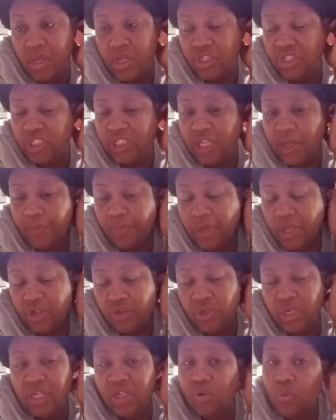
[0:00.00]
She said, but
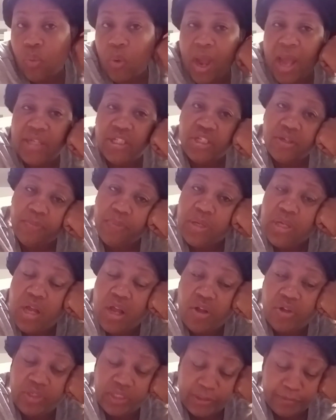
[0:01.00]
you need to watch him,
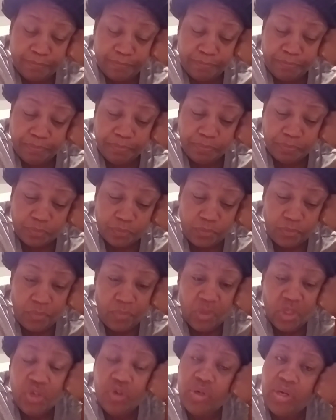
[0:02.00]
because
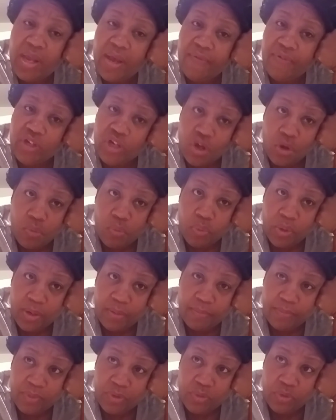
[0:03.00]
you never know
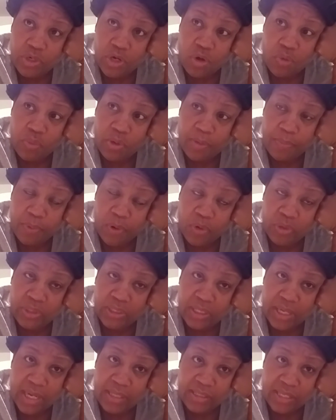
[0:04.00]
what a
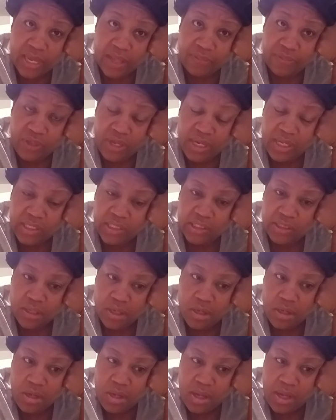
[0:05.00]
person like that thinks,
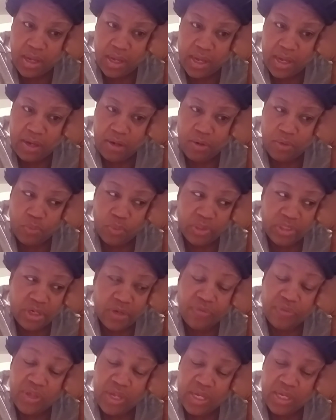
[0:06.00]
what
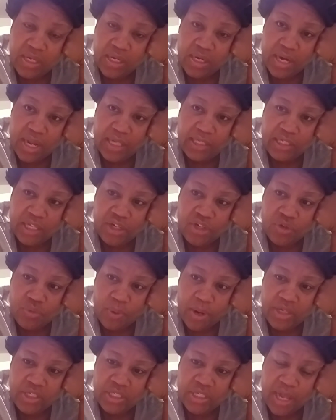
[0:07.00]
they're thinking. And I said, you're
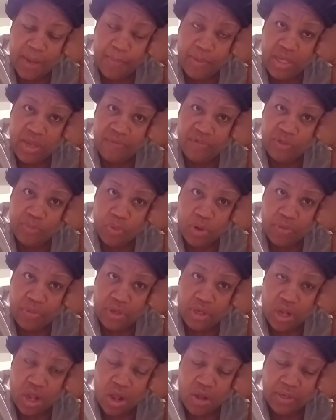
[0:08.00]
right. She said, I'm going to give his brother
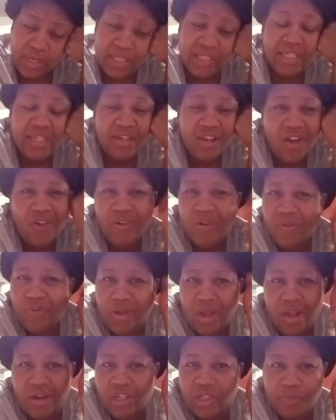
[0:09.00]
a call. And I said, no, don't
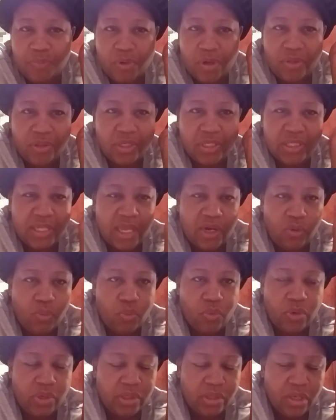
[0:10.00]
call his brother, because I don't
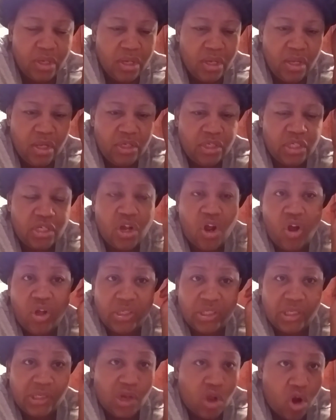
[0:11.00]
want to
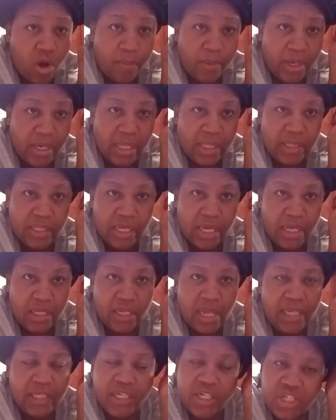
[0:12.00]
cause alarm or
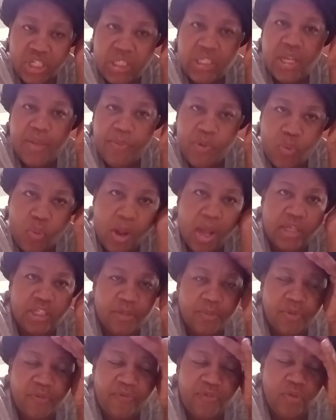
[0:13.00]
anything. I said, just let me watch
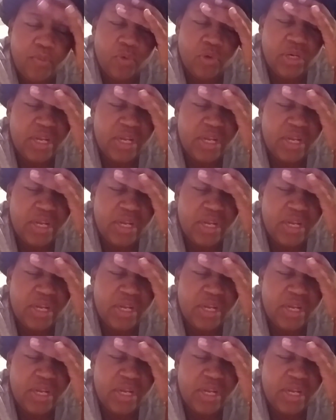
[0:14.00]
him a few more